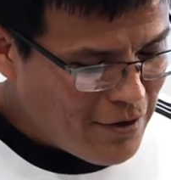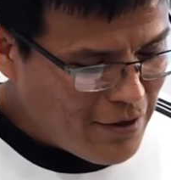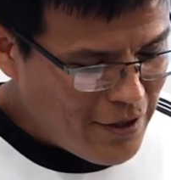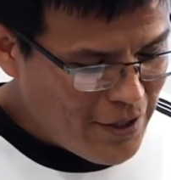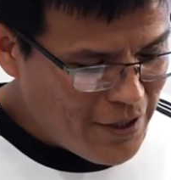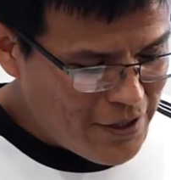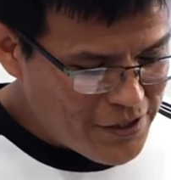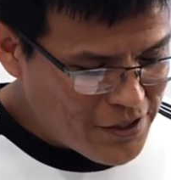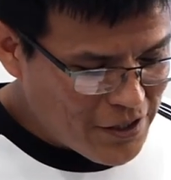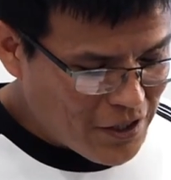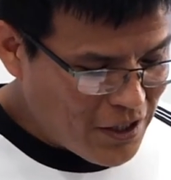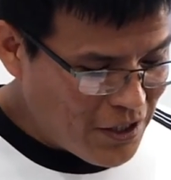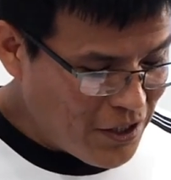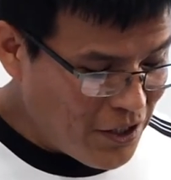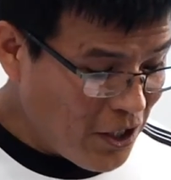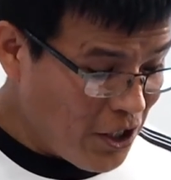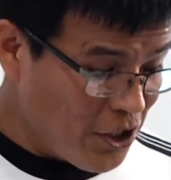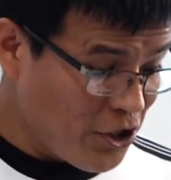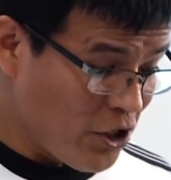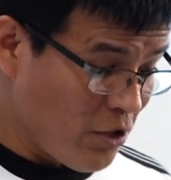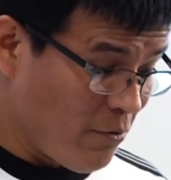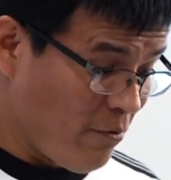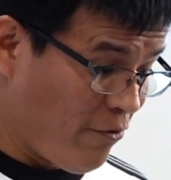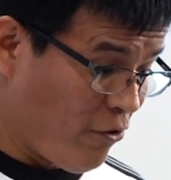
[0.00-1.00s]
Here's a
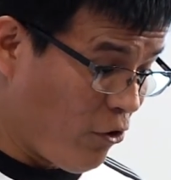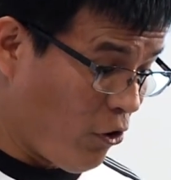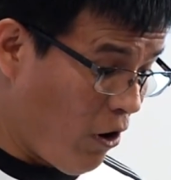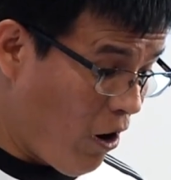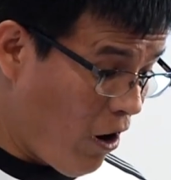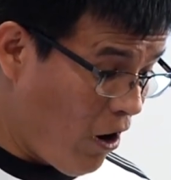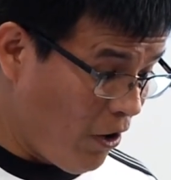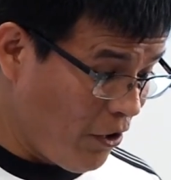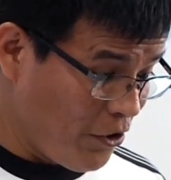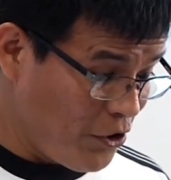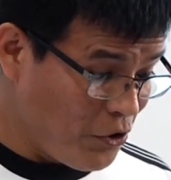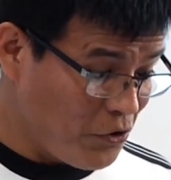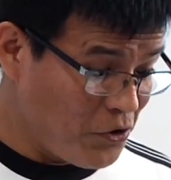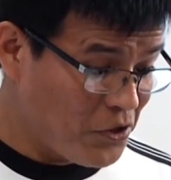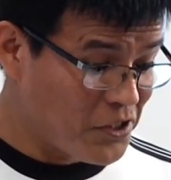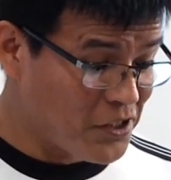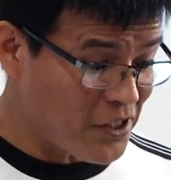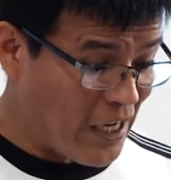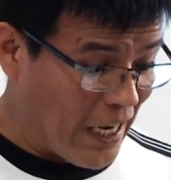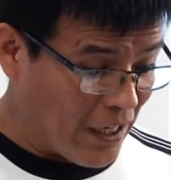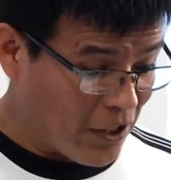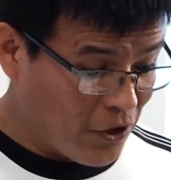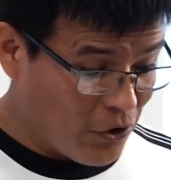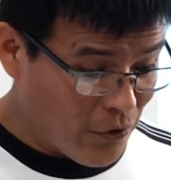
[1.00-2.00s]
conundrum for all you
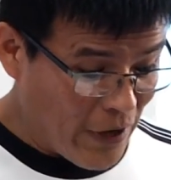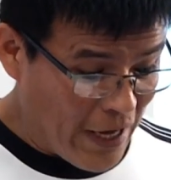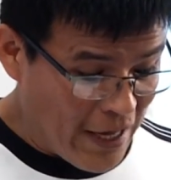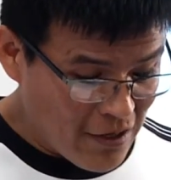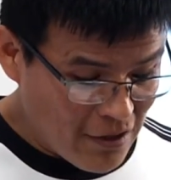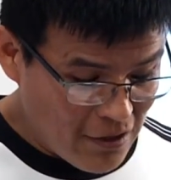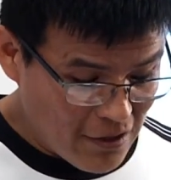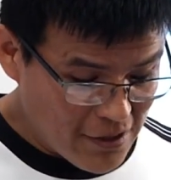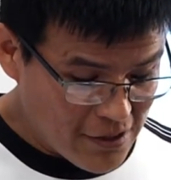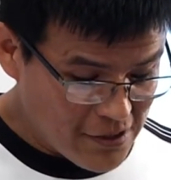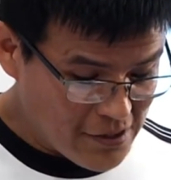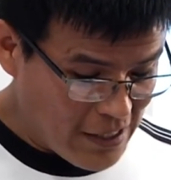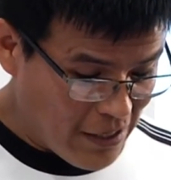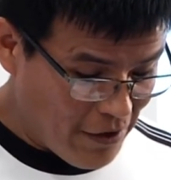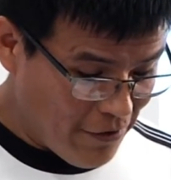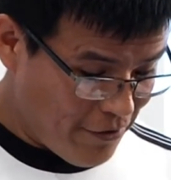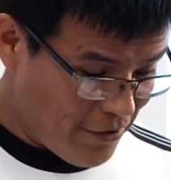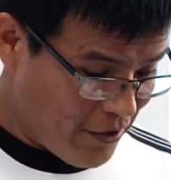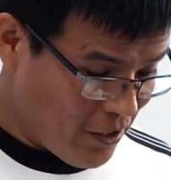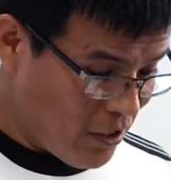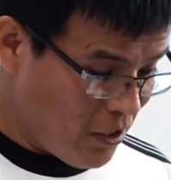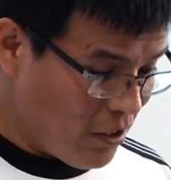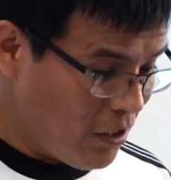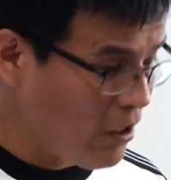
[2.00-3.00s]
psychoanalysts
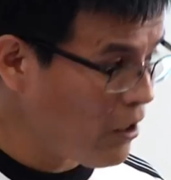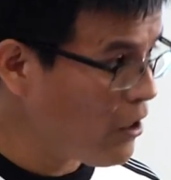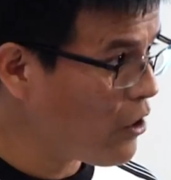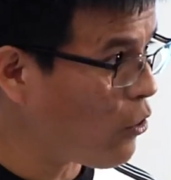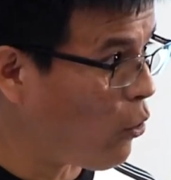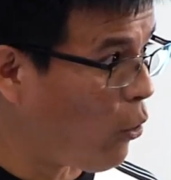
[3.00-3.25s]
out there,